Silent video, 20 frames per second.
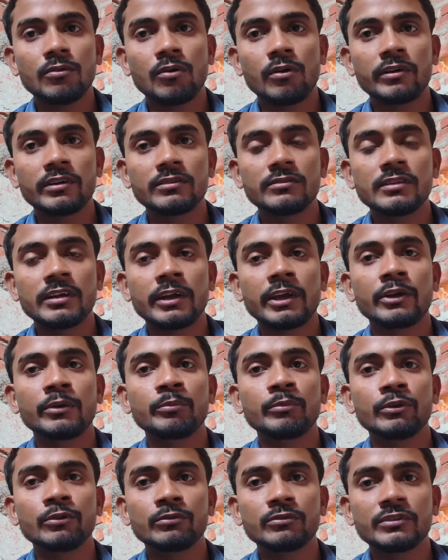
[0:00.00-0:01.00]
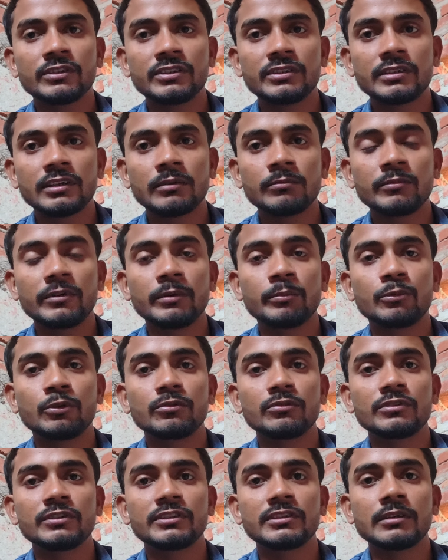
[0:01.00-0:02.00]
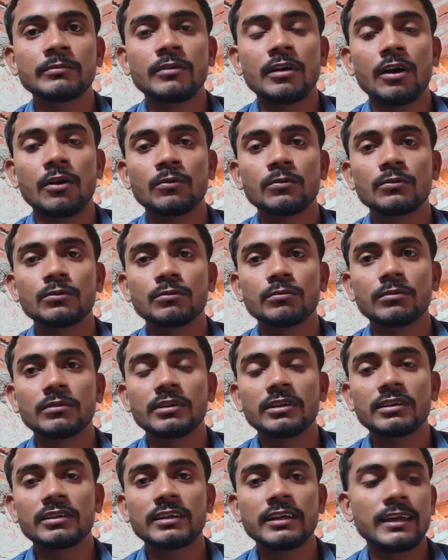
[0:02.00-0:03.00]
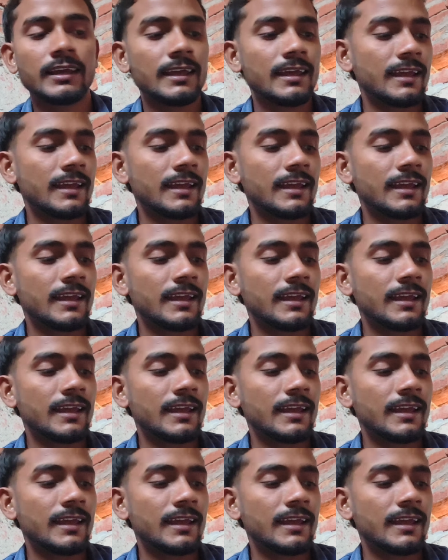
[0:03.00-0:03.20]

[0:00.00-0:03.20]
What is the immune system, how to work,